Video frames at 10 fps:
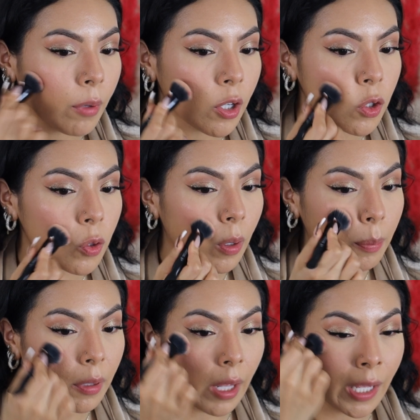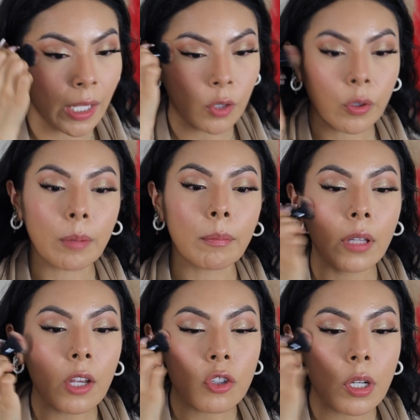brush to apply cream
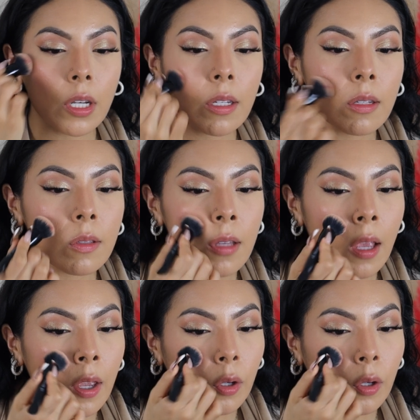blushes,